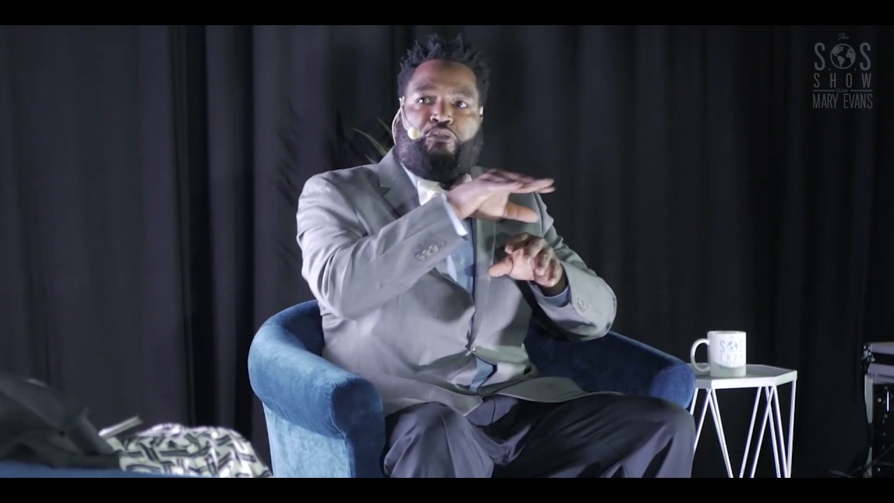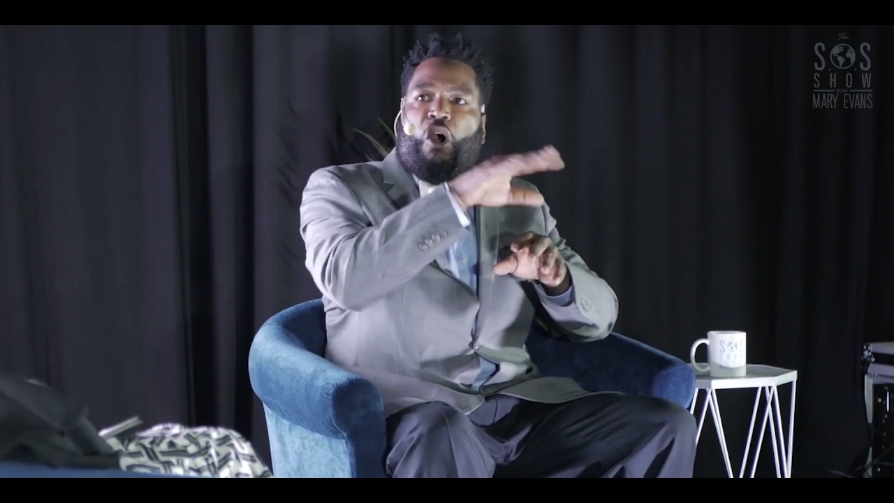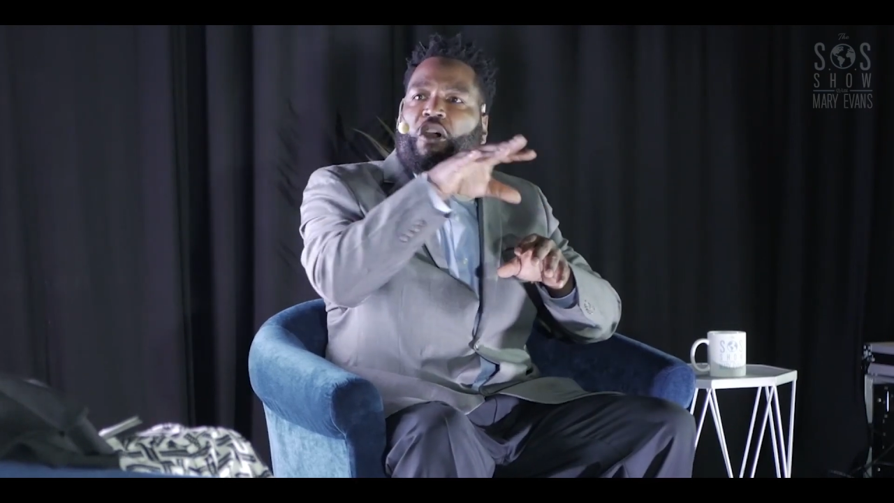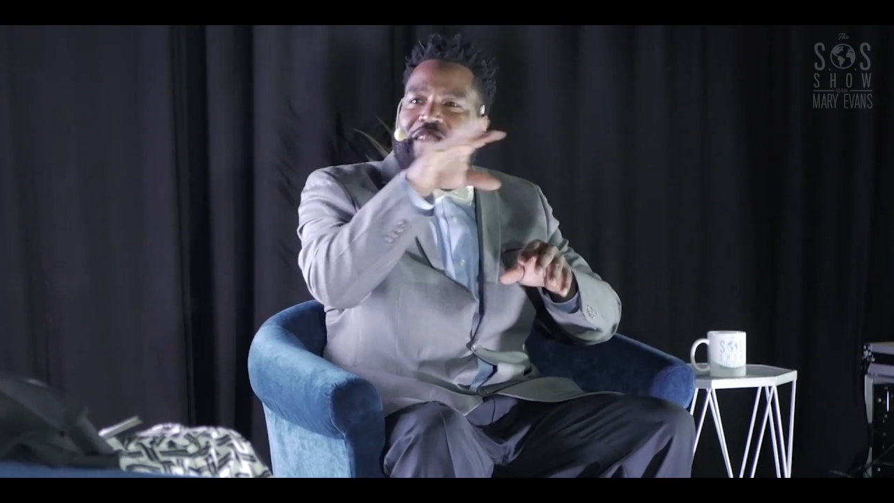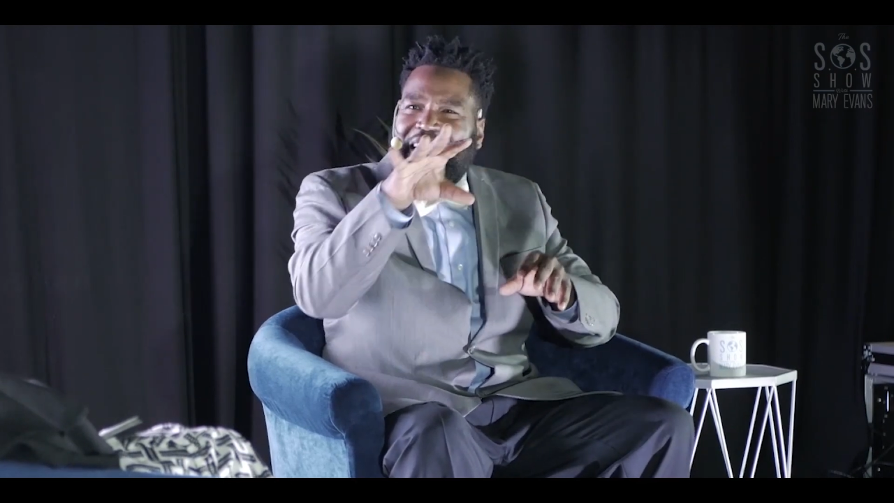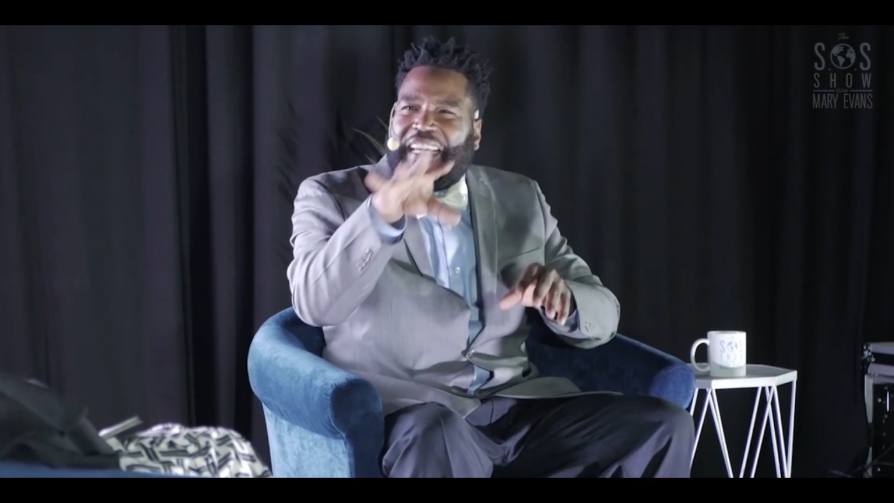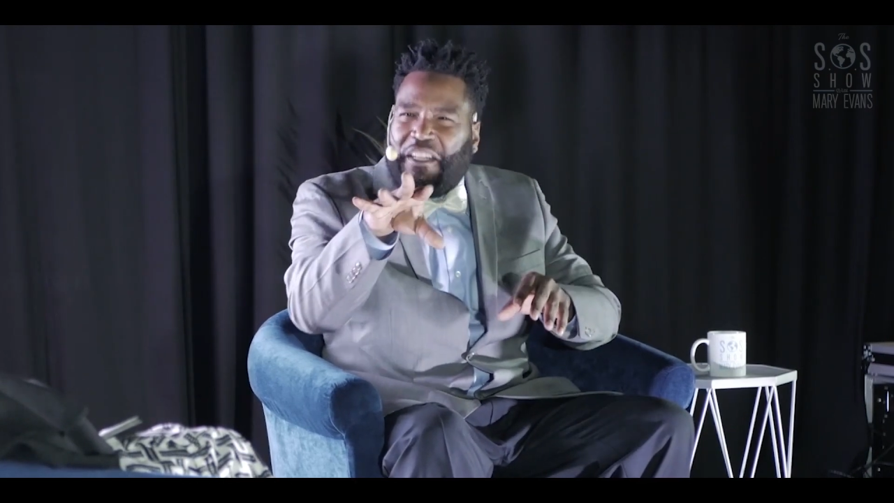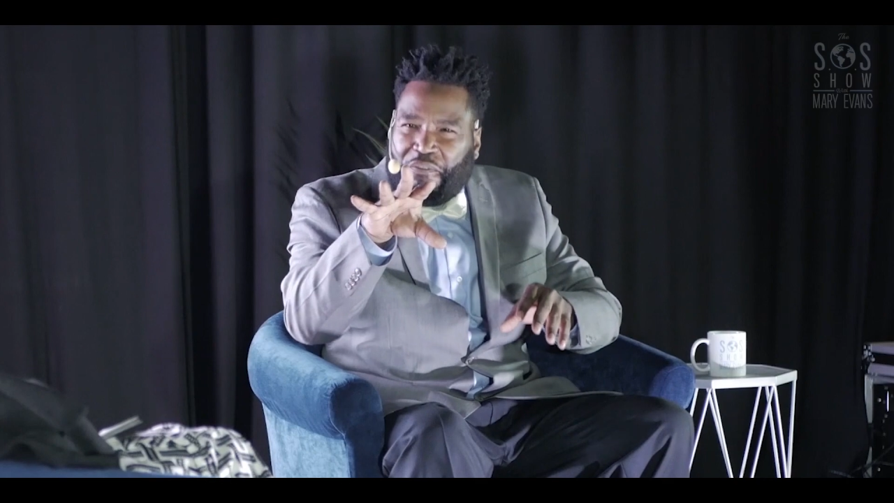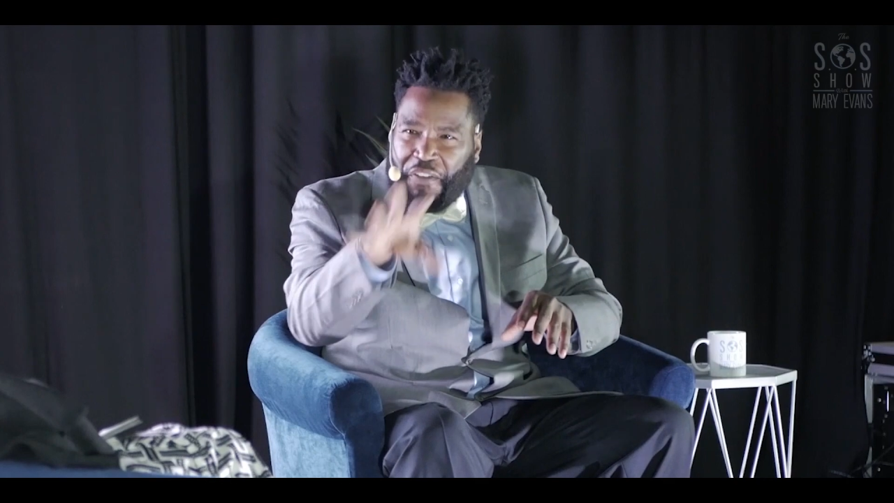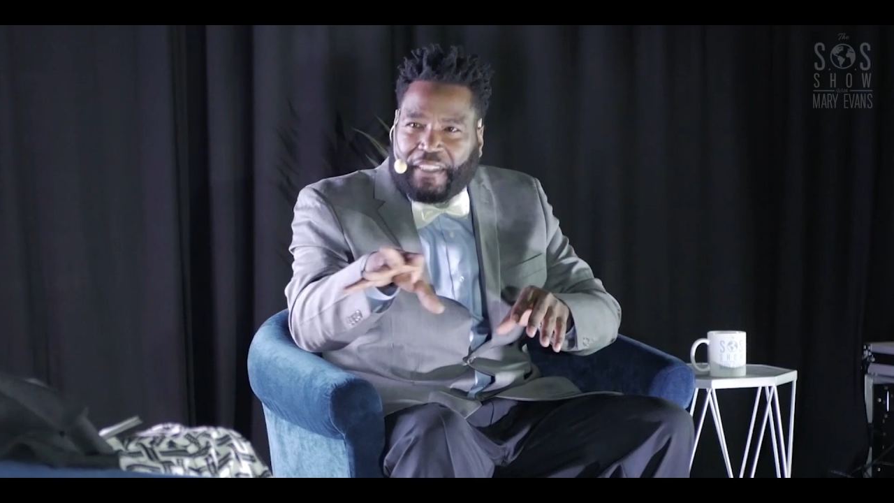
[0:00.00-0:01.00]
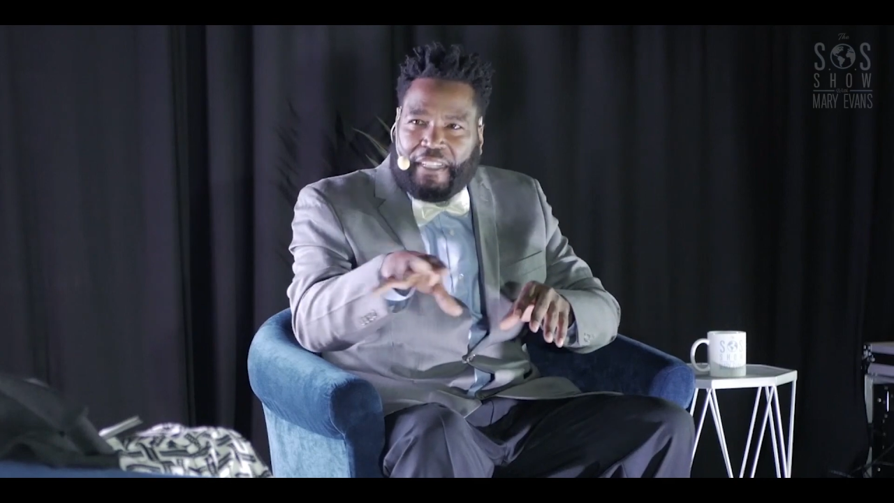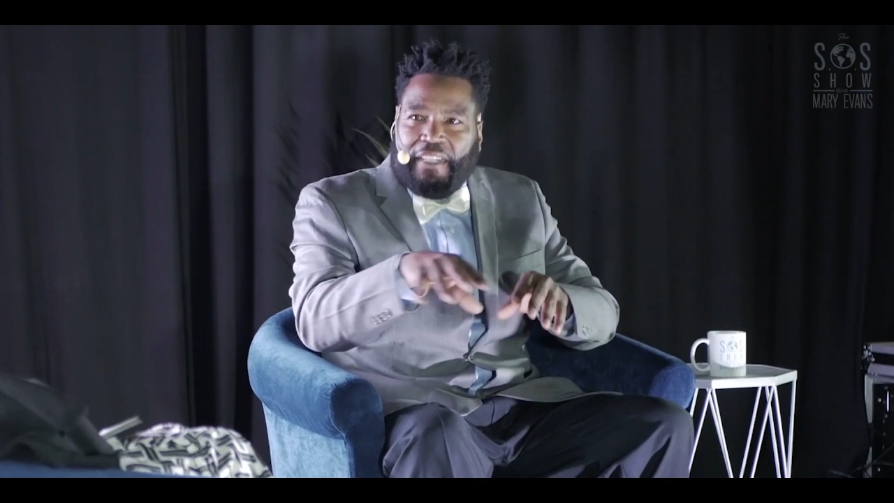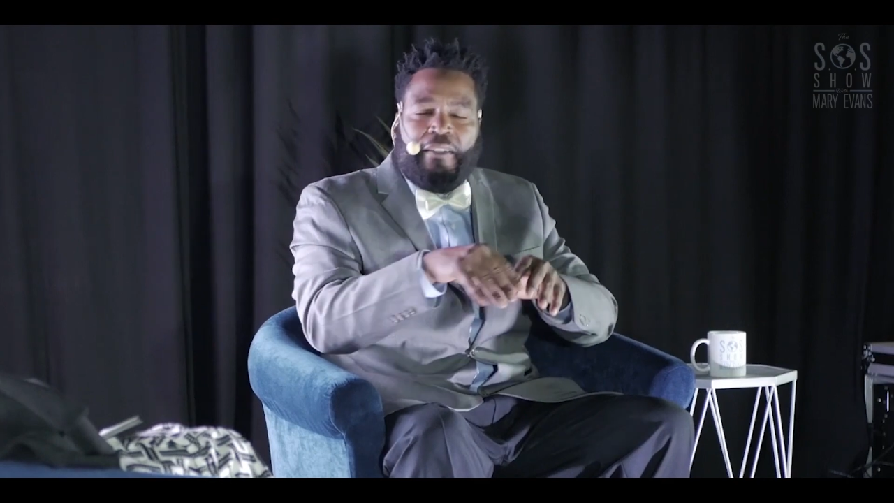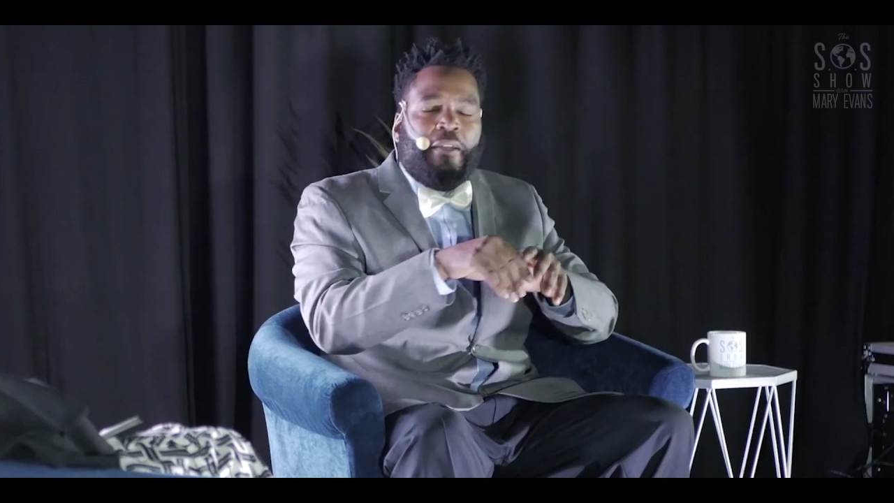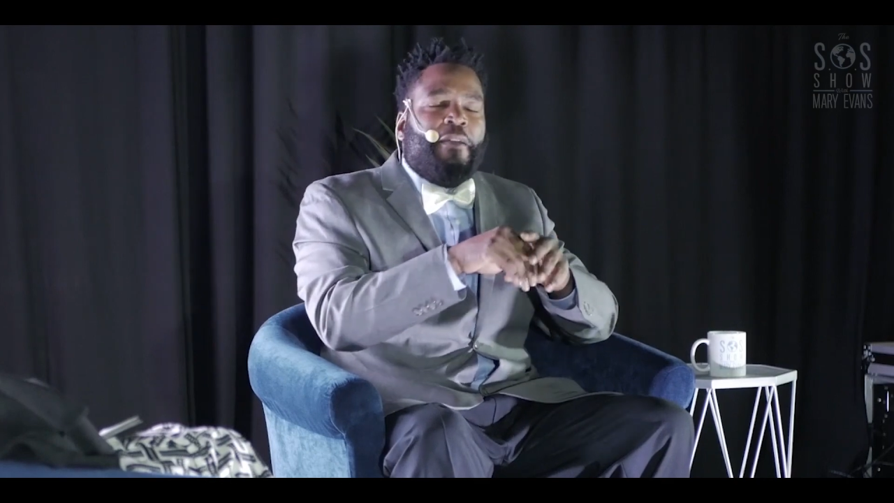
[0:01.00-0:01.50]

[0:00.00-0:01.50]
wrongly convicted,